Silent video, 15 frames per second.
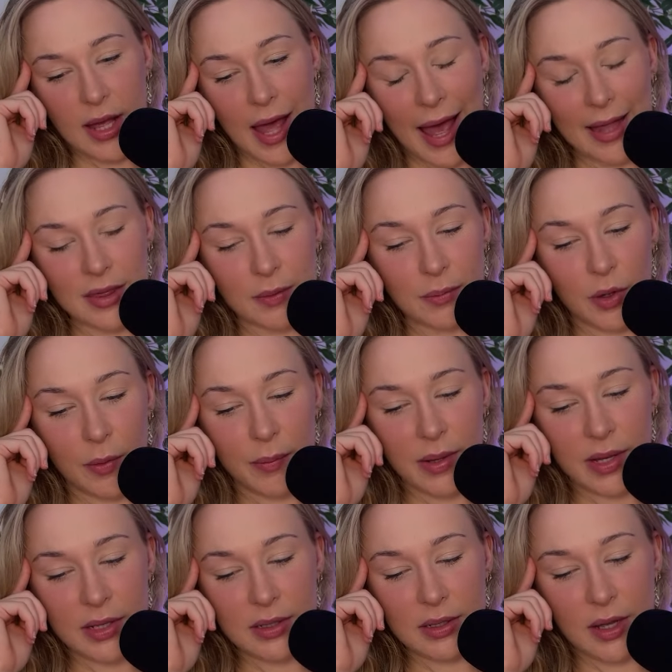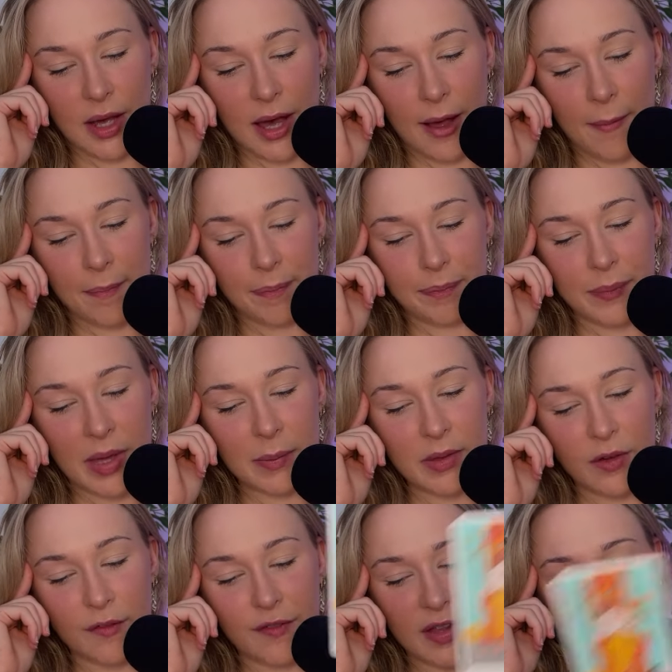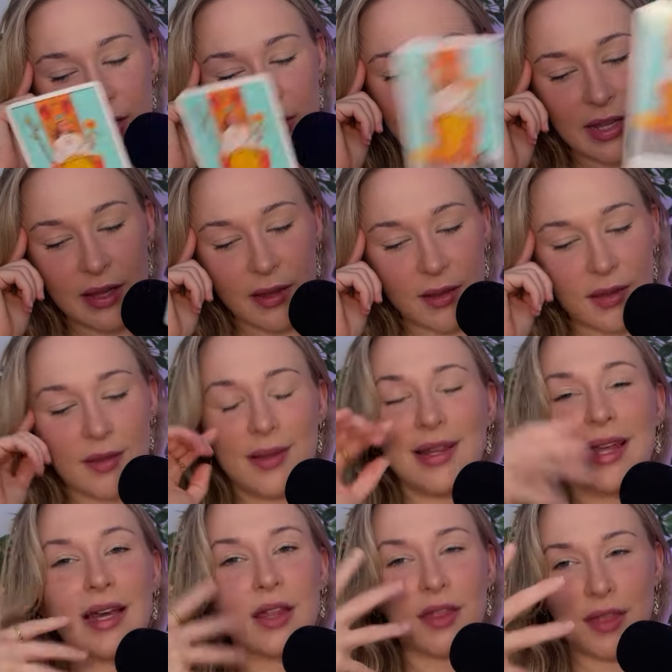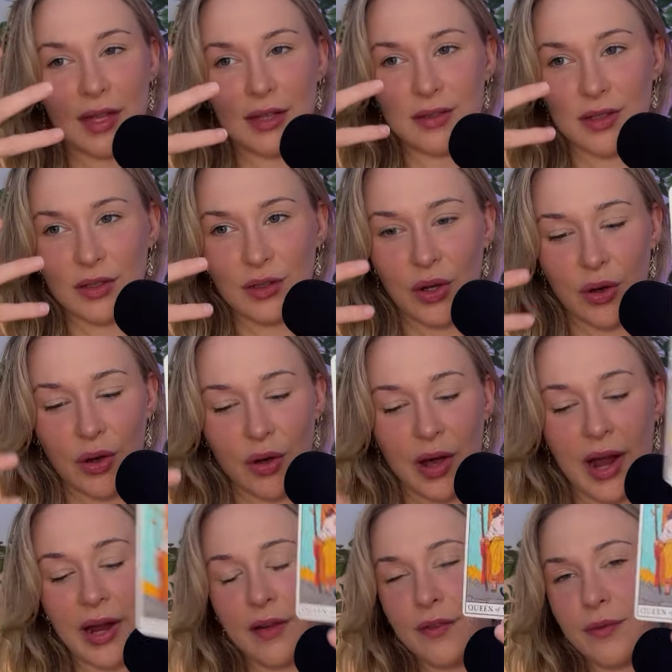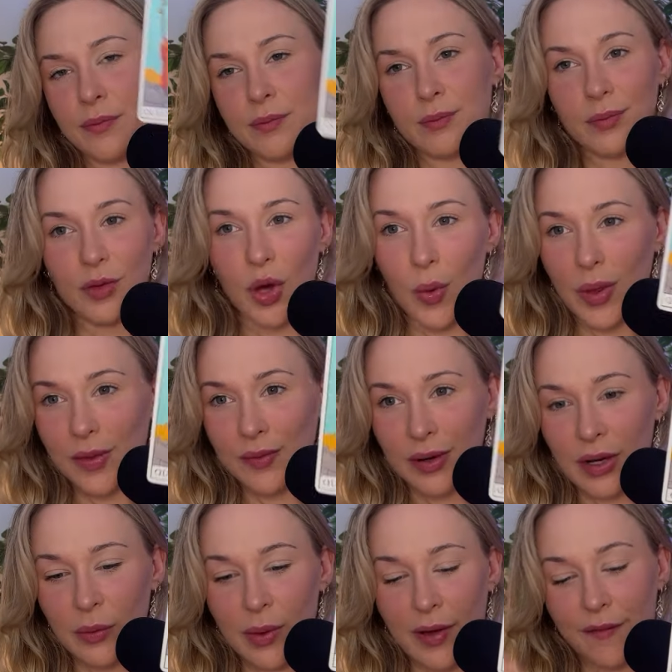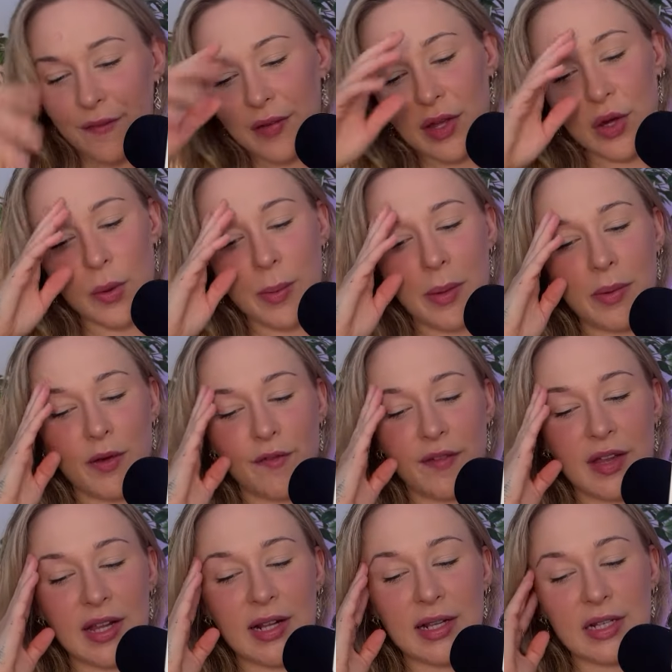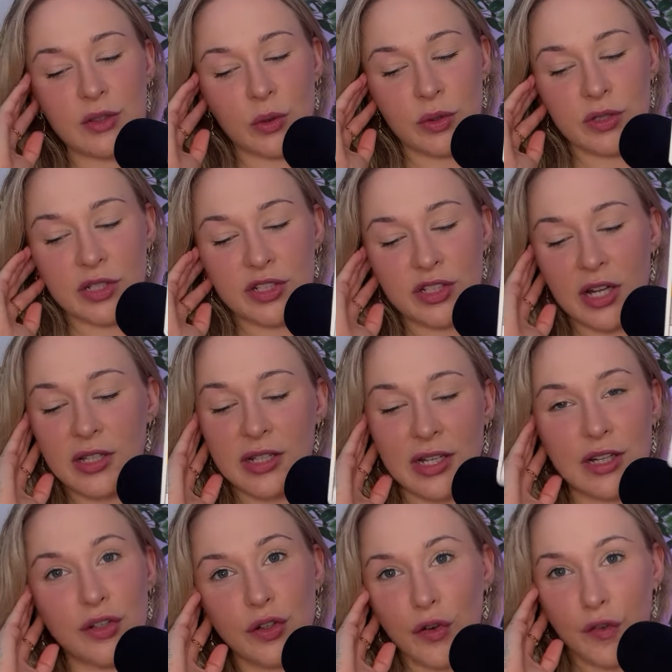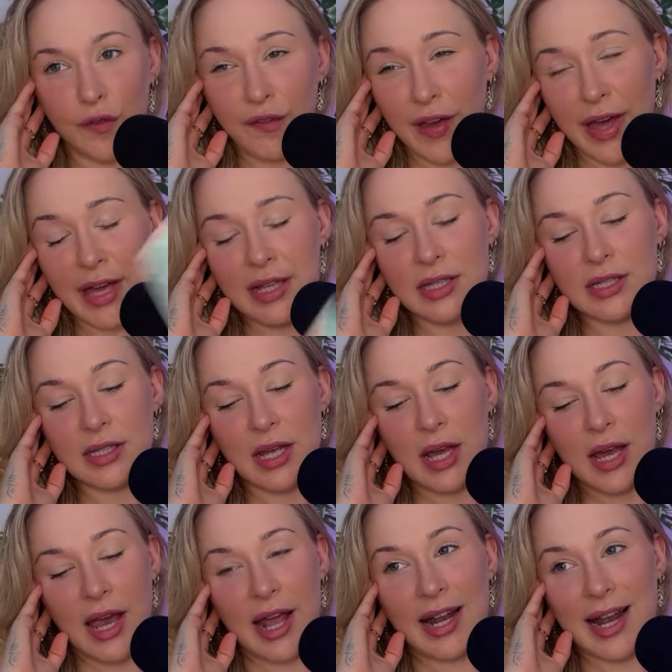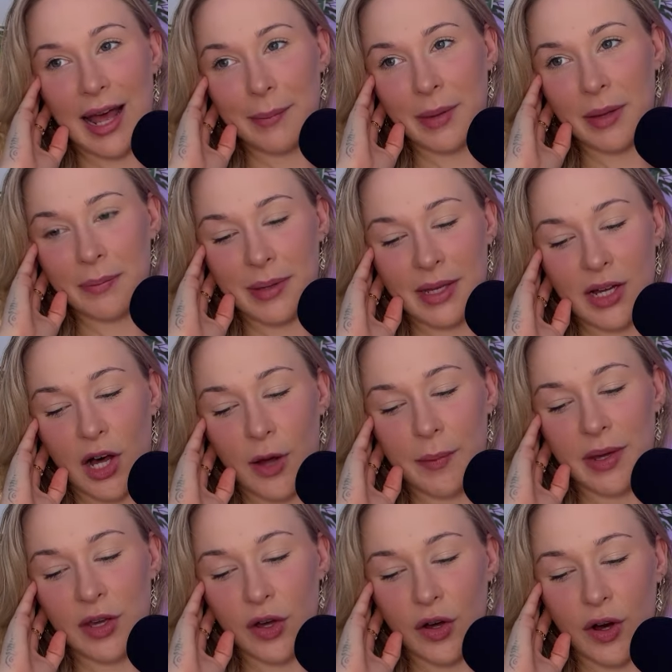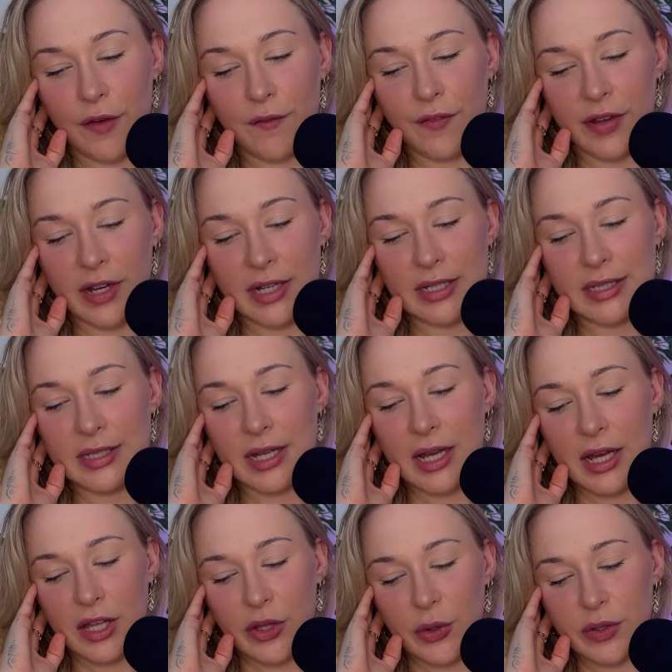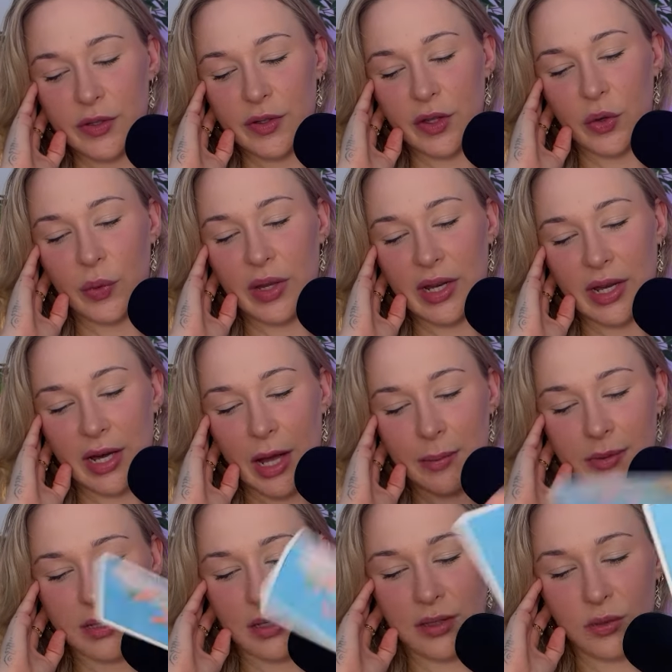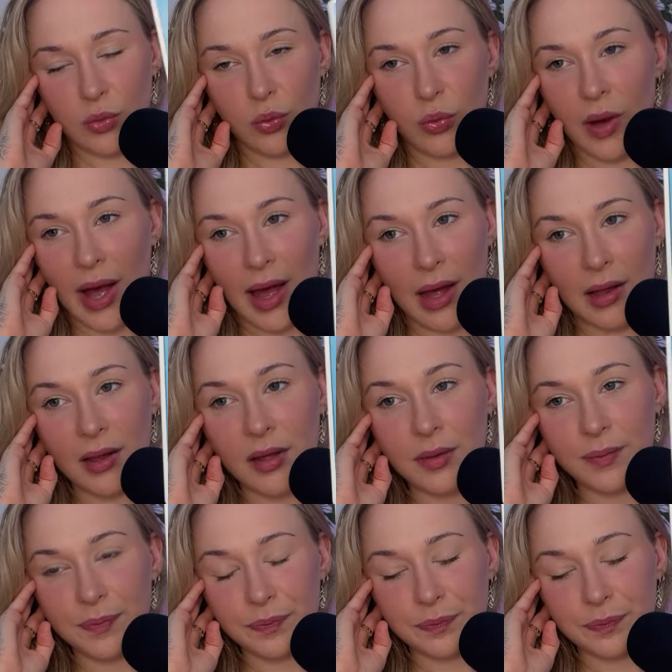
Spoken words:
at the moment. Maybe you're feeling like things are not kind of going very well for you, or maybe you're feeling like doors are shutting in your face, and that might be harming your confidence. You also have the Queen of Cups as well,